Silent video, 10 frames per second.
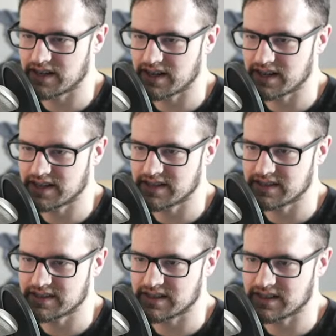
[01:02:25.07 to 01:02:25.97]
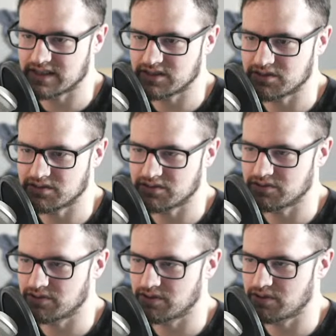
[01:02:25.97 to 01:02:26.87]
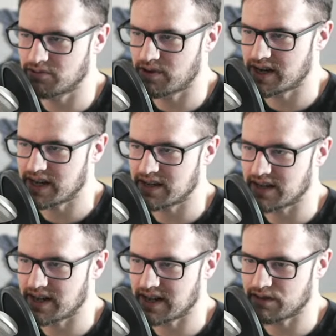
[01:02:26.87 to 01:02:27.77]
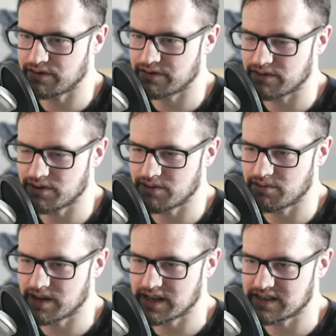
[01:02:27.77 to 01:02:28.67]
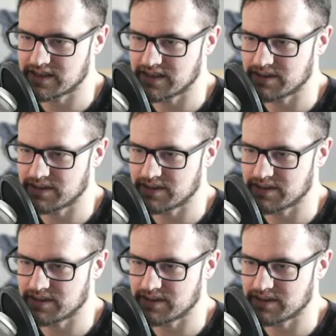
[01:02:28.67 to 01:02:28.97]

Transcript: and I'll do the white alpha or the white